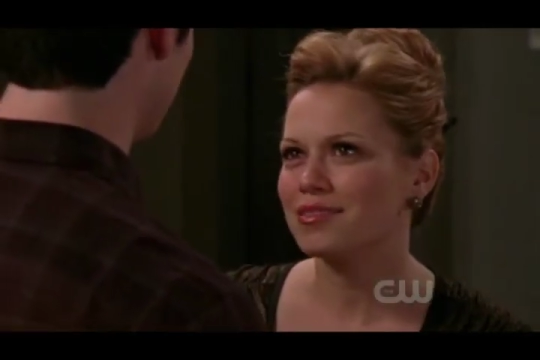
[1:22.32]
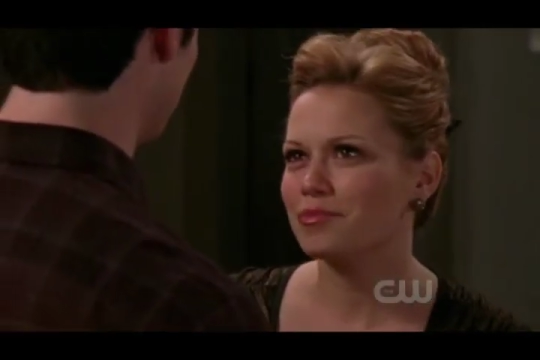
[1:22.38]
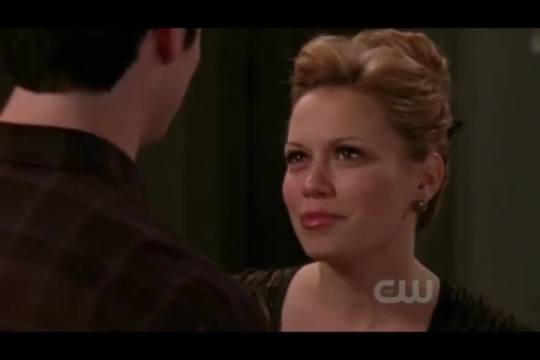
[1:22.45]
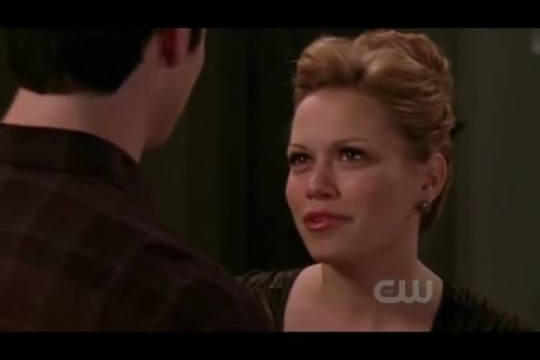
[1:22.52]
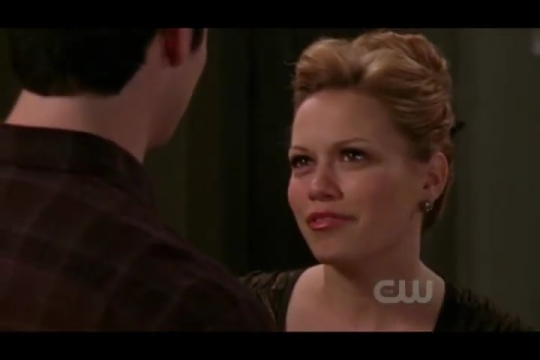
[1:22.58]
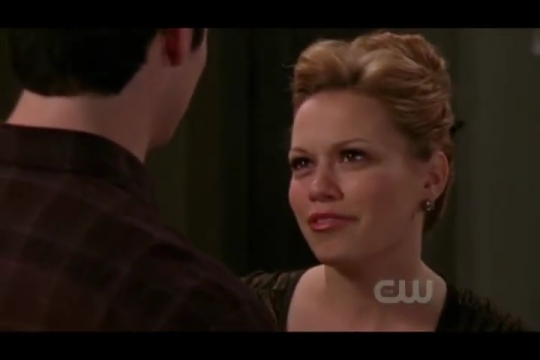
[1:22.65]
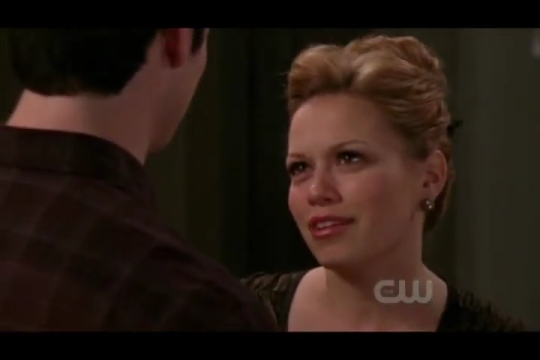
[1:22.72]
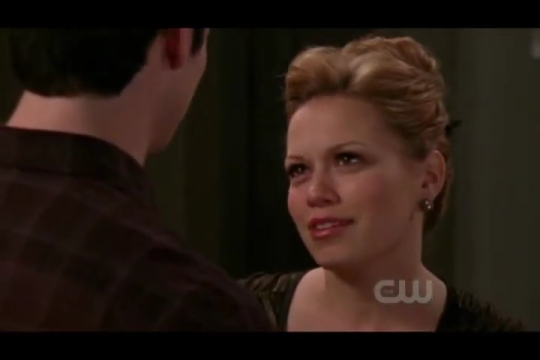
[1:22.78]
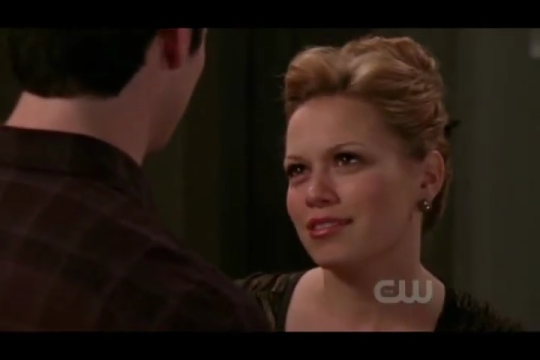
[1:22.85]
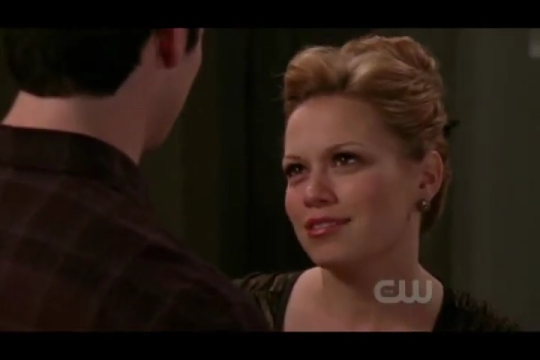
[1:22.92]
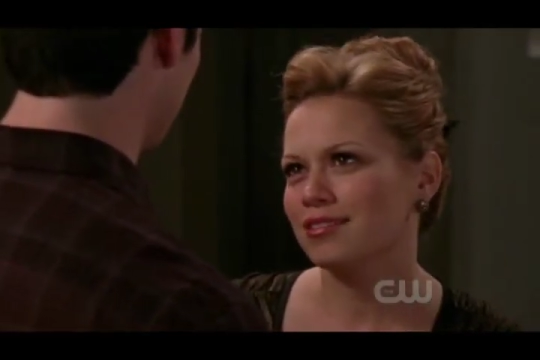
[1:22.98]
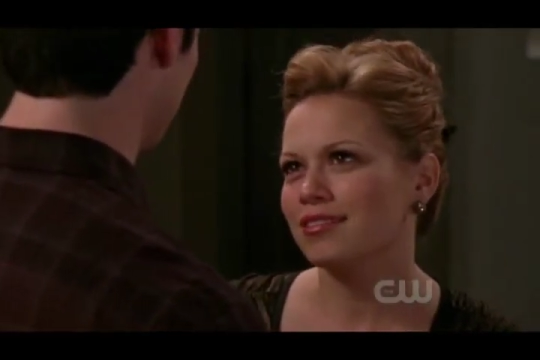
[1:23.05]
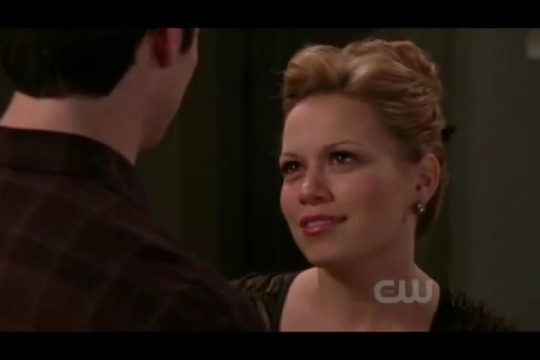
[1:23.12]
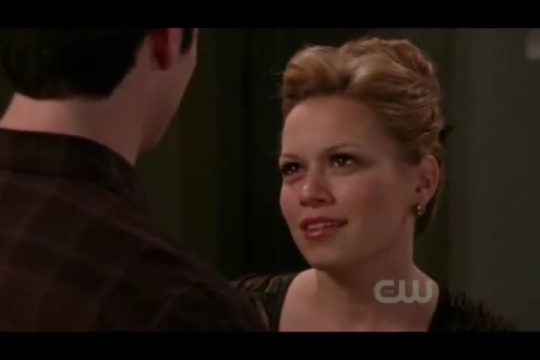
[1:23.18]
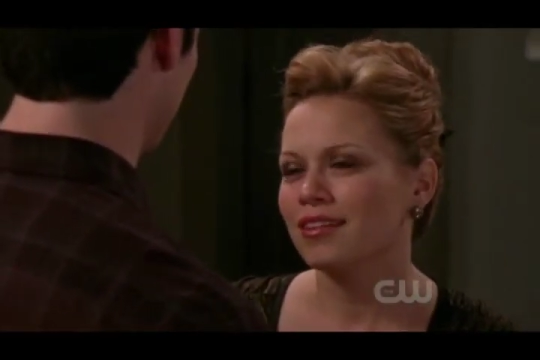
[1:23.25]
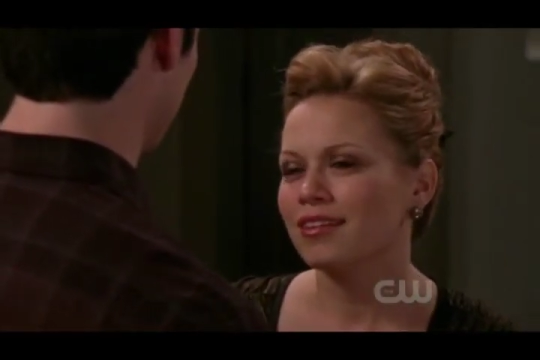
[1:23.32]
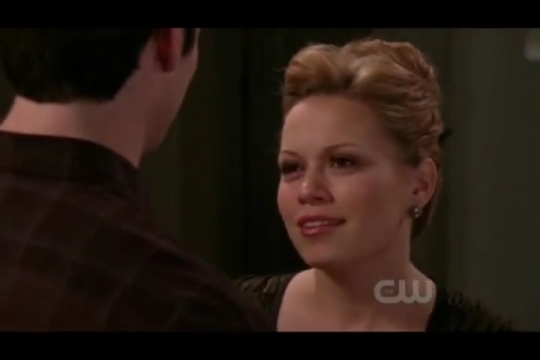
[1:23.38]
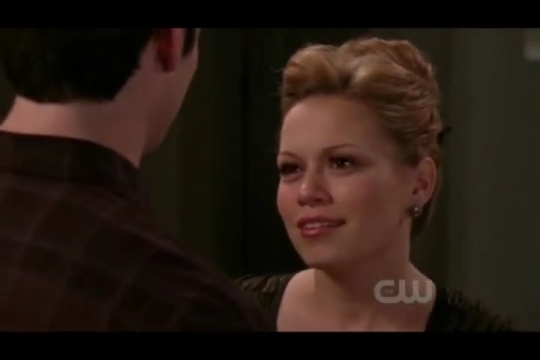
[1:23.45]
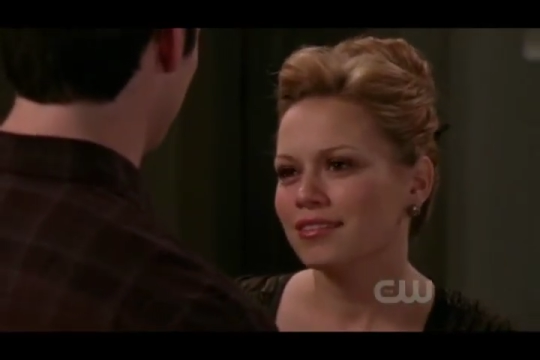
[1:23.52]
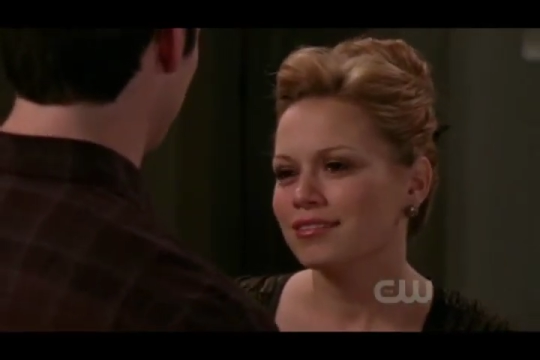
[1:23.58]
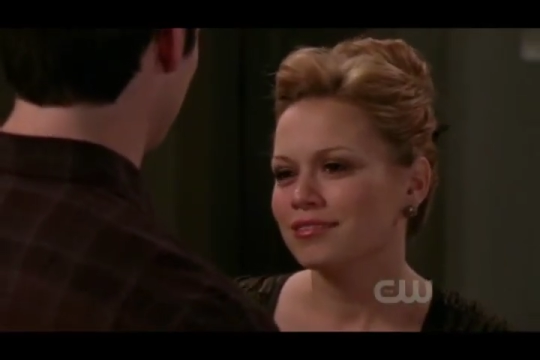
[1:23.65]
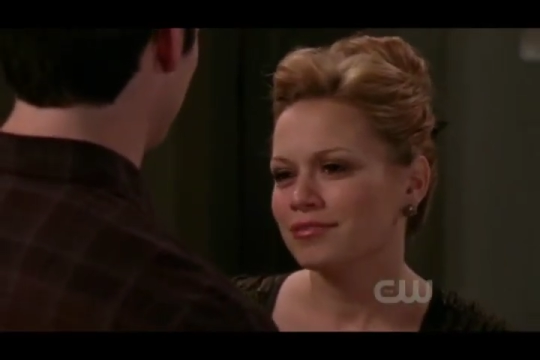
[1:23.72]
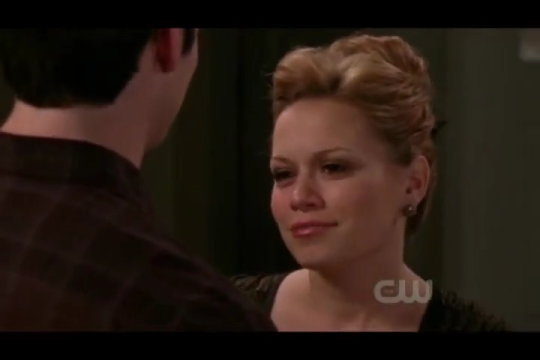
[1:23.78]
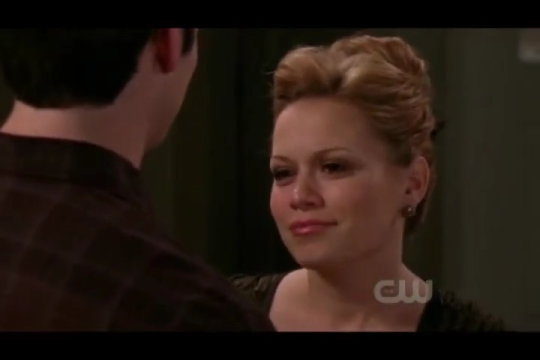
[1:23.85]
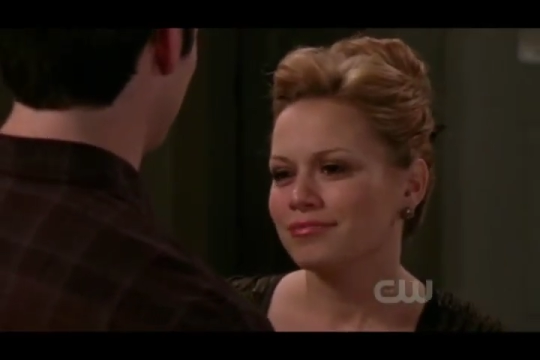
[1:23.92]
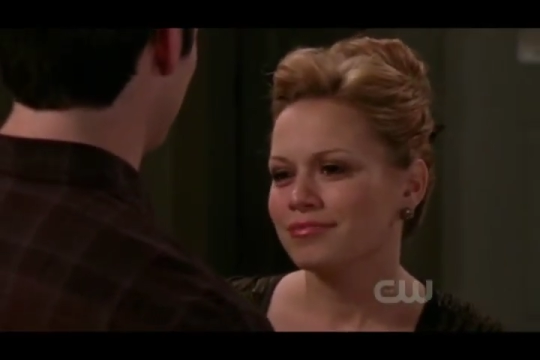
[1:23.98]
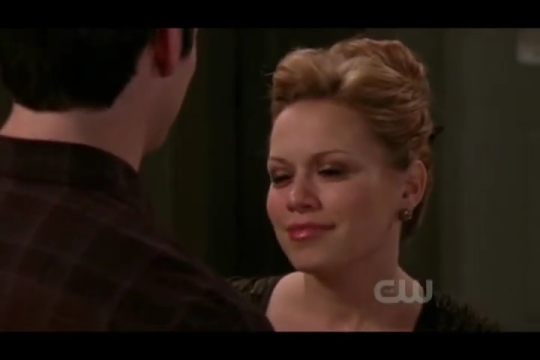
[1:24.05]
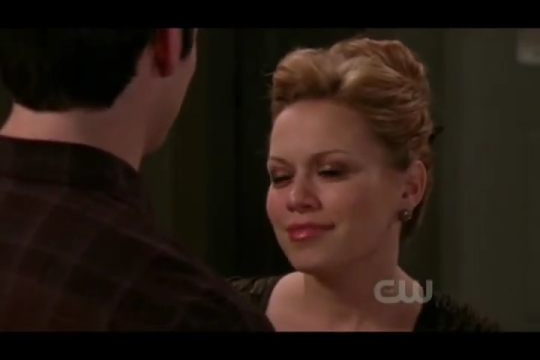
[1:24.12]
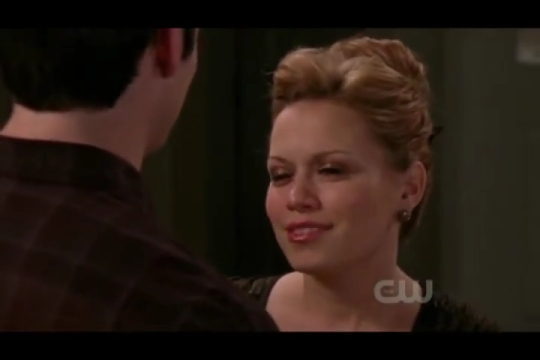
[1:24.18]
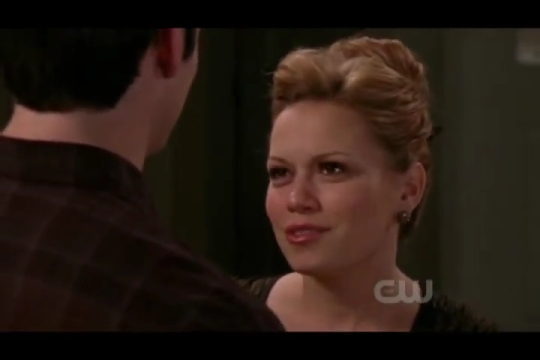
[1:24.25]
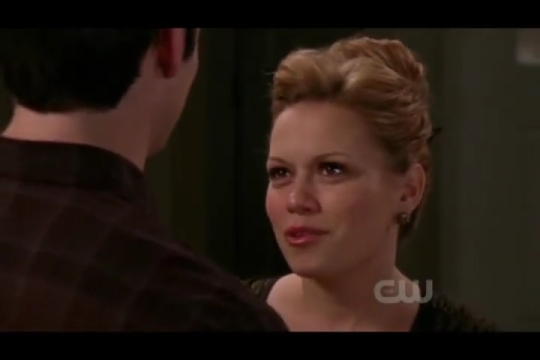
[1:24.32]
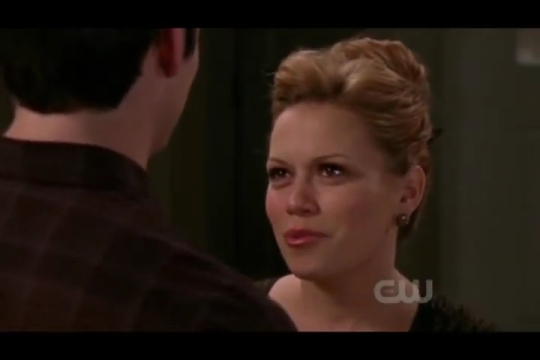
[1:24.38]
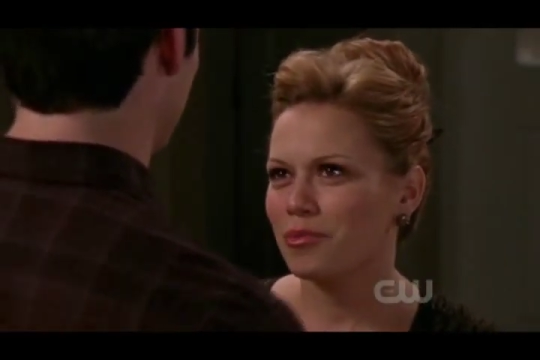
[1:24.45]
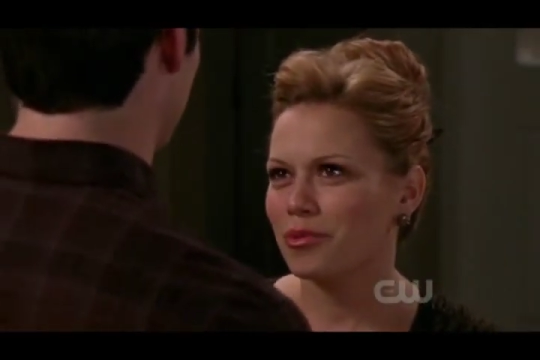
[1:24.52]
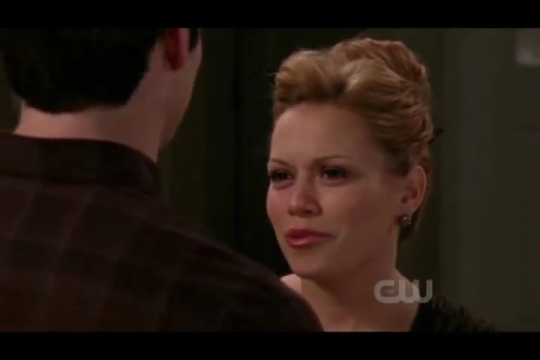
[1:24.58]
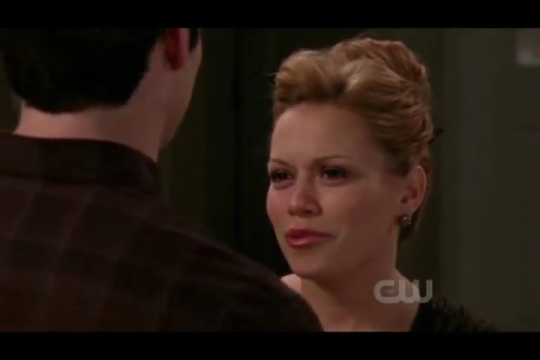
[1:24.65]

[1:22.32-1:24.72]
This is perfect. It's all